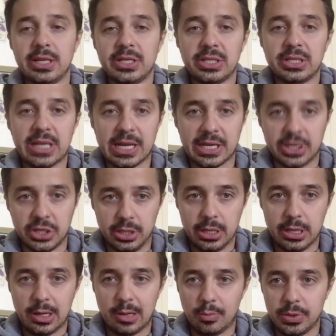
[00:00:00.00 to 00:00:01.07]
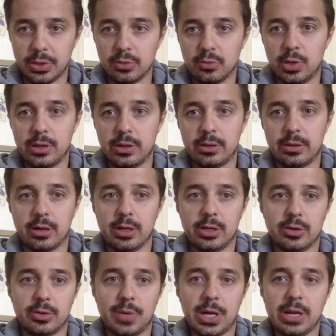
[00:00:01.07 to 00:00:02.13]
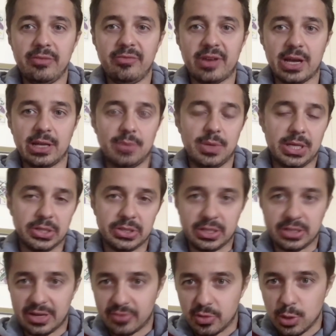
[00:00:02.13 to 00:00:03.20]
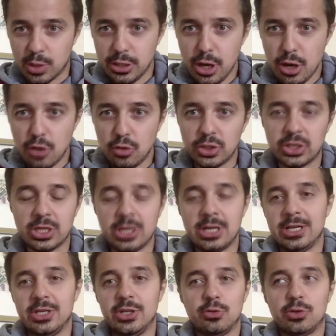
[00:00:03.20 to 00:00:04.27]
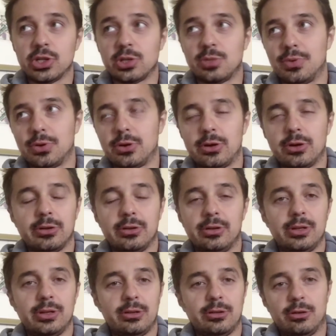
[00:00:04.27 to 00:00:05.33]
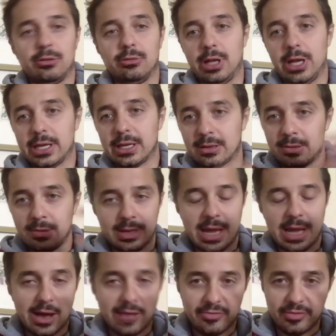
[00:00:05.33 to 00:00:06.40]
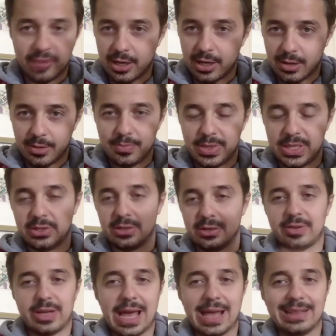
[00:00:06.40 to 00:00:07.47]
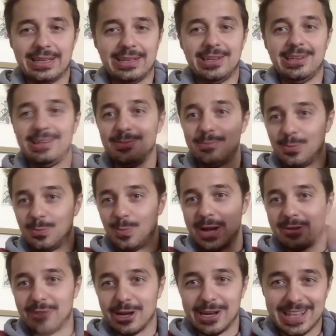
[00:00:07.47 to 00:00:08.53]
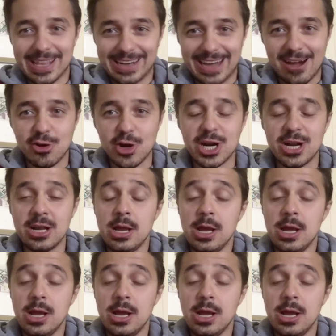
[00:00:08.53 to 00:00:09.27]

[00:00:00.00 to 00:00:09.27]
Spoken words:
doesn't actually help you with your body fat, because as everyone knows, you just burn, like half a piece of candy by running an hour.